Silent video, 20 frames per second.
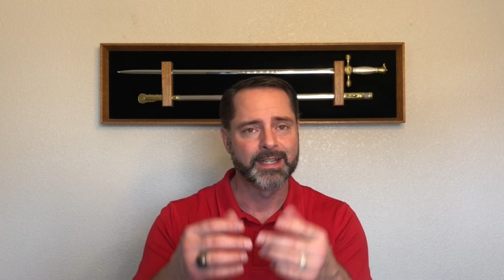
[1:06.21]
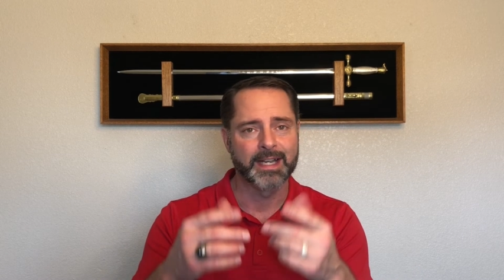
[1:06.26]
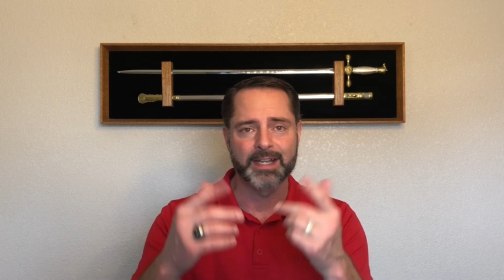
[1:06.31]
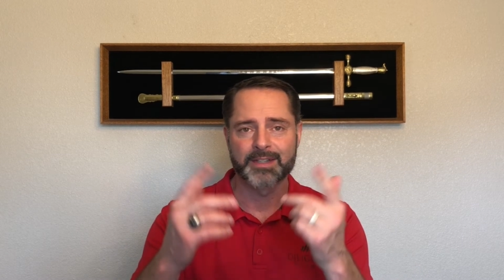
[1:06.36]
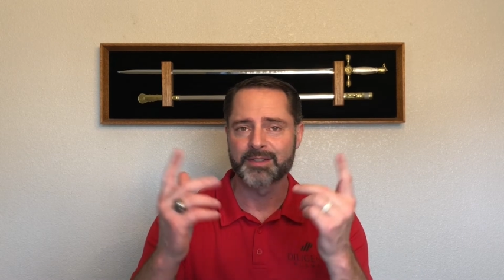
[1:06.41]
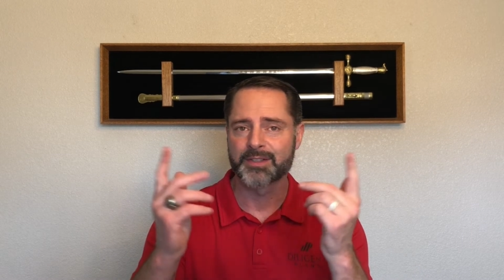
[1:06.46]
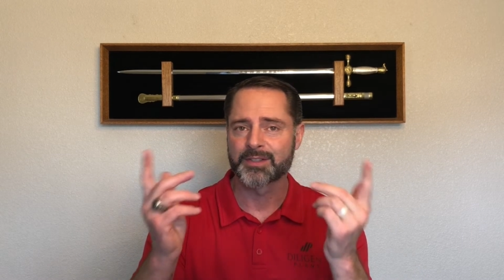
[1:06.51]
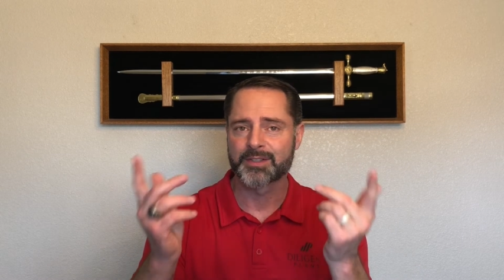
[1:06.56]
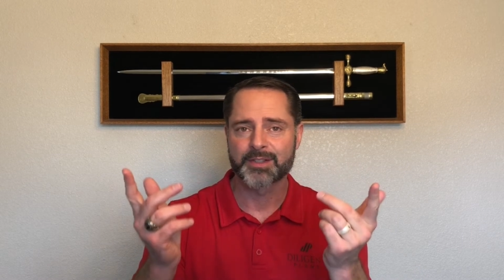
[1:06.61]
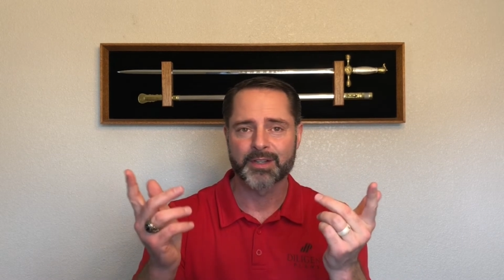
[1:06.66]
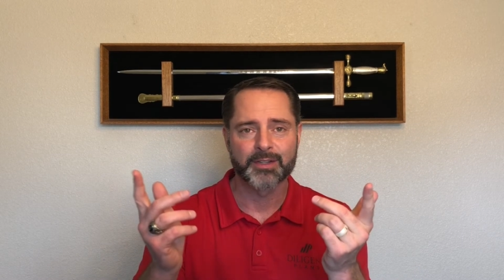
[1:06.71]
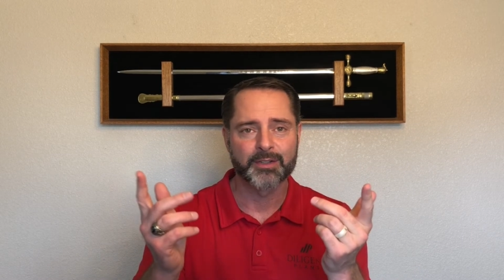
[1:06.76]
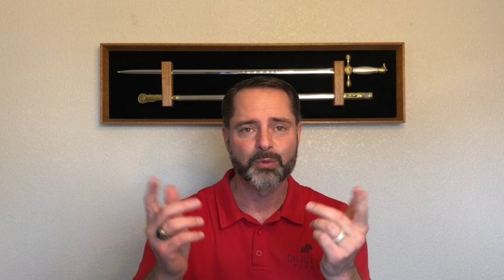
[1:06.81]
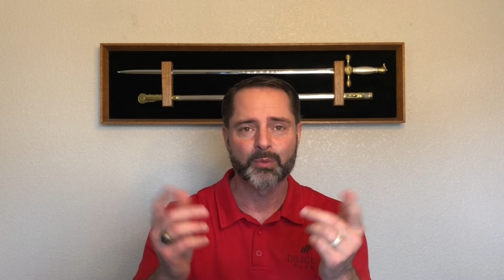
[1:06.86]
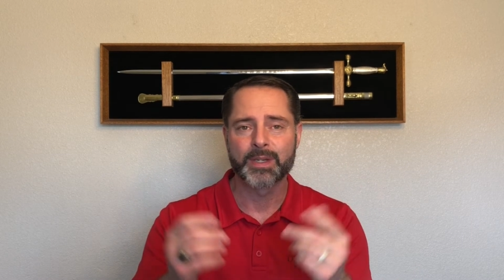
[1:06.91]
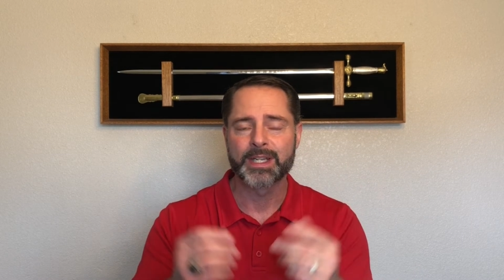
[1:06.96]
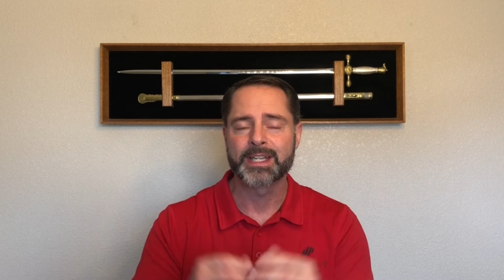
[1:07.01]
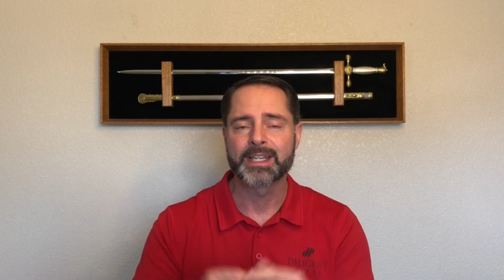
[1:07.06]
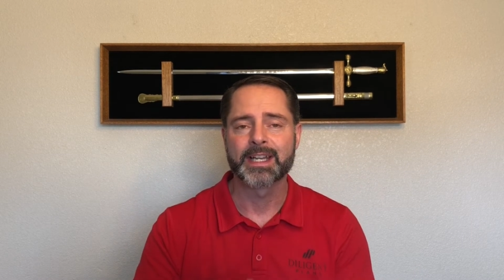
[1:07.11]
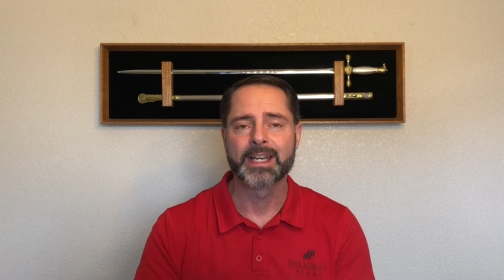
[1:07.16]
not just on the
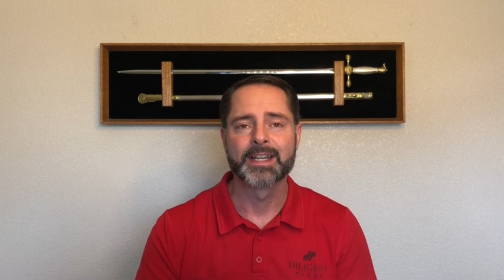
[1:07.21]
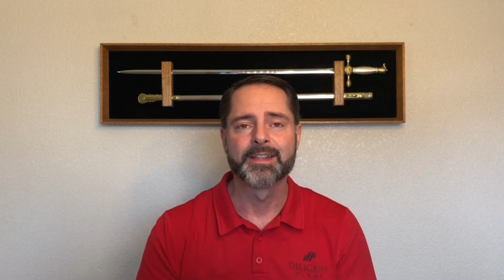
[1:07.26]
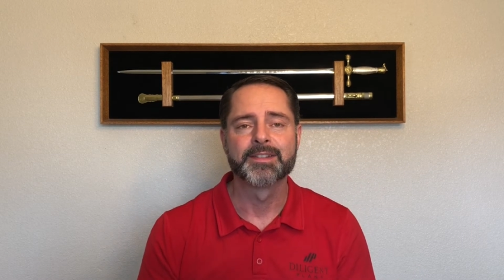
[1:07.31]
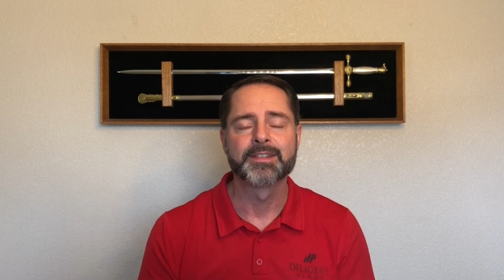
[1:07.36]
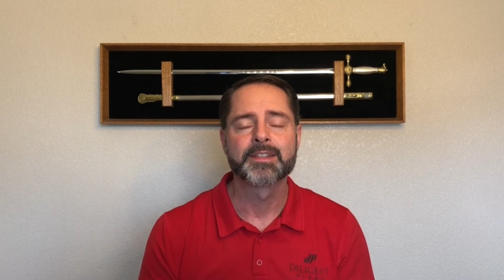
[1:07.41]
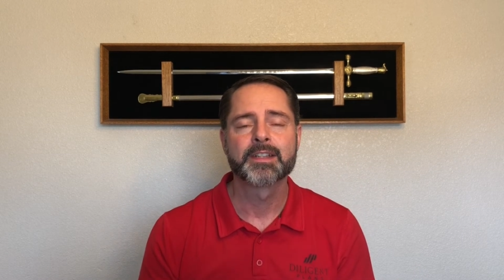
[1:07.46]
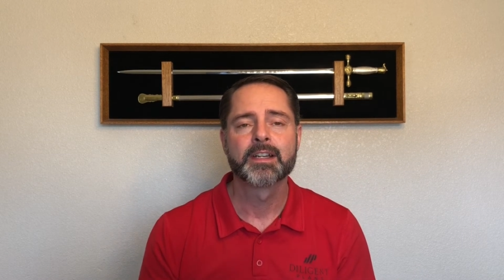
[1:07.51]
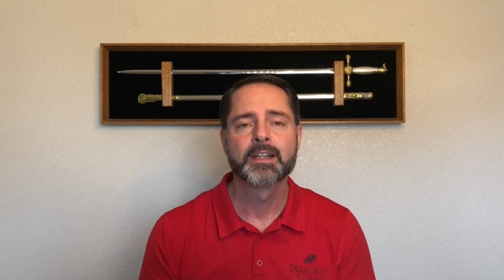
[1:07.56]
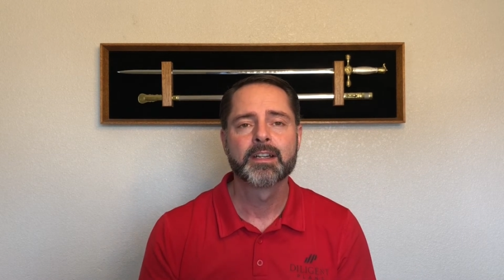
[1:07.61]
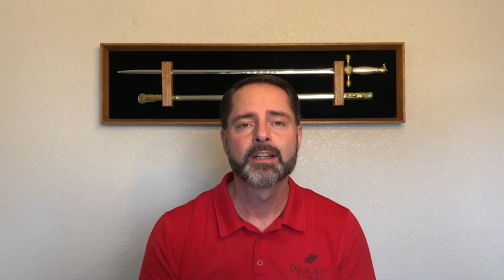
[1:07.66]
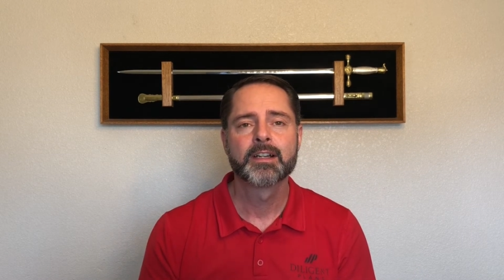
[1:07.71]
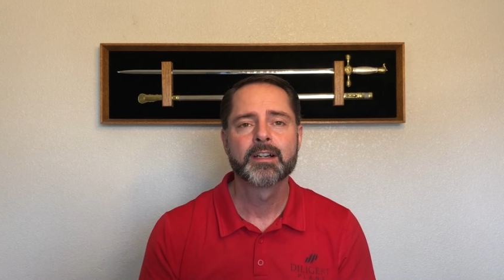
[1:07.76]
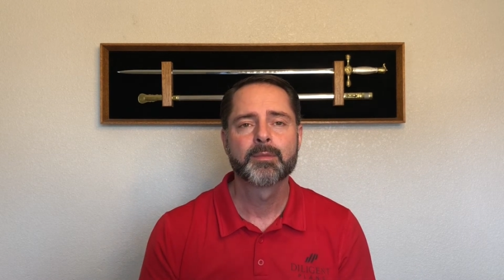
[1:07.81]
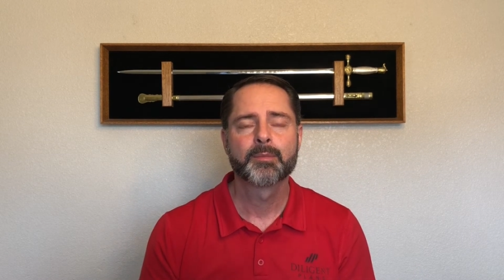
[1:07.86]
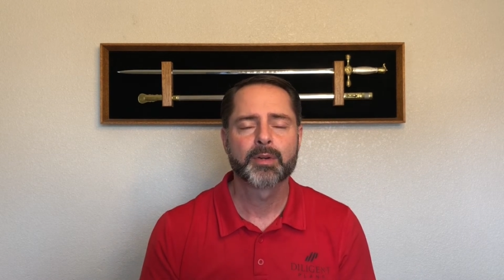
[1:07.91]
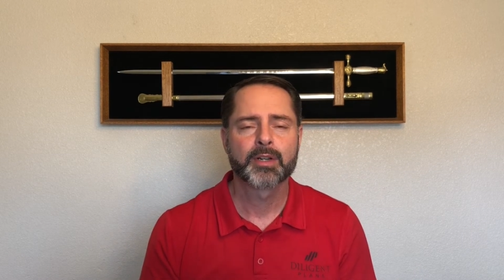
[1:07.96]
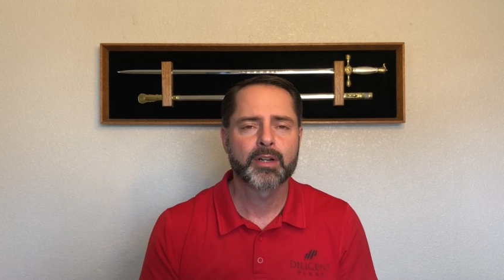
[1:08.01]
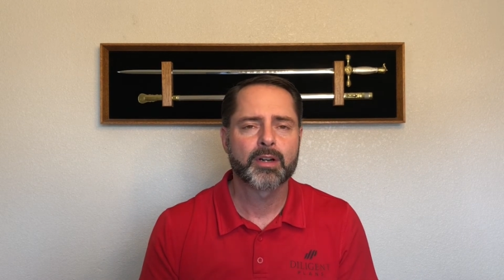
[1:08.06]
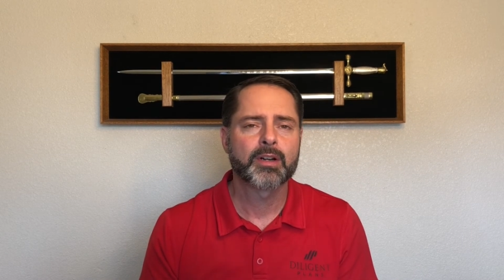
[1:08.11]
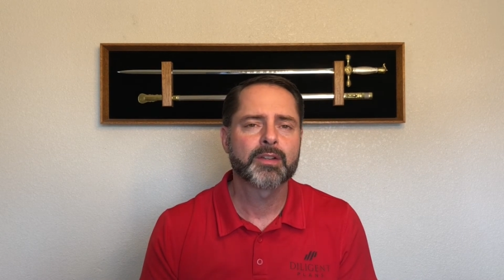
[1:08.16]
weekends,
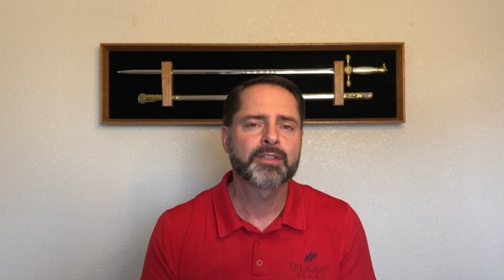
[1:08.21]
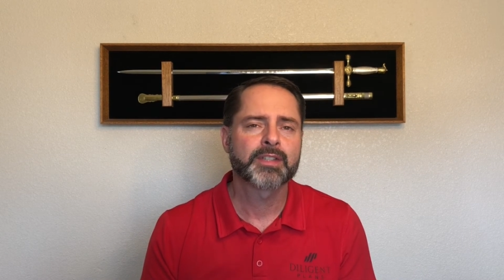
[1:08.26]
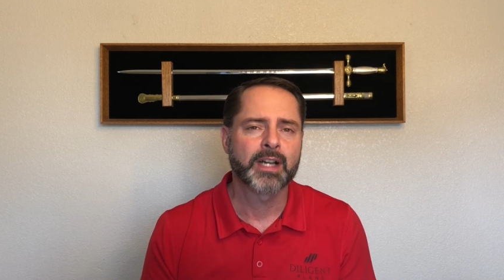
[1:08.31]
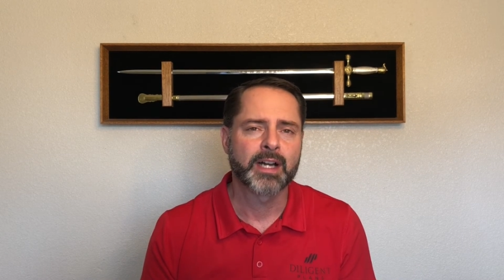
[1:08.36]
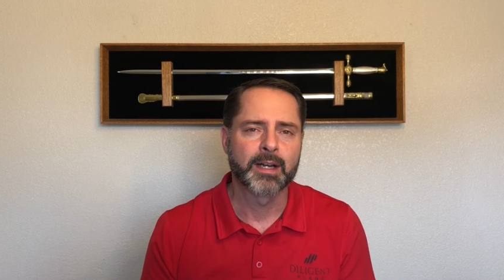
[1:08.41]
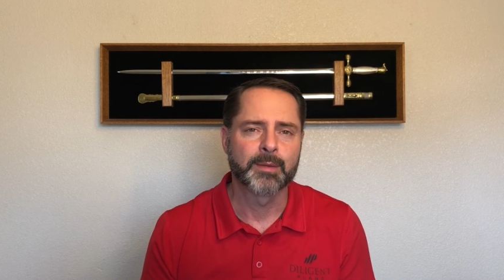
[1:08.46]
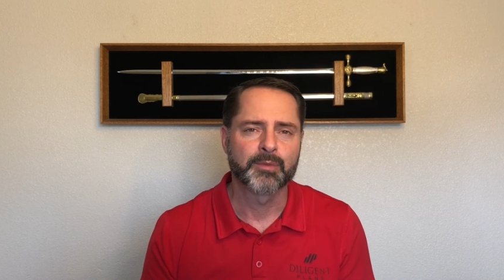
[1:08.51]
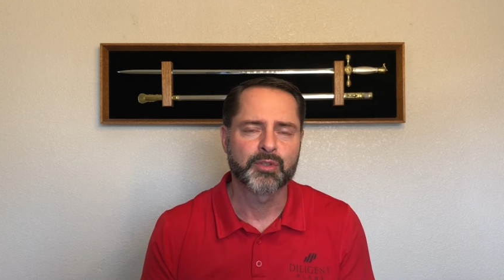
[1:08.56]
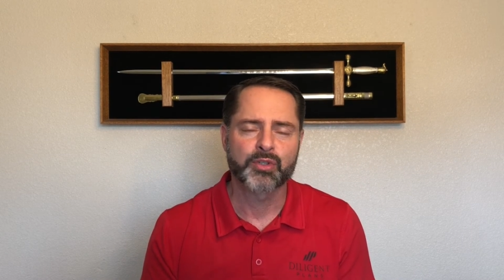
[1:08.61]
but all time.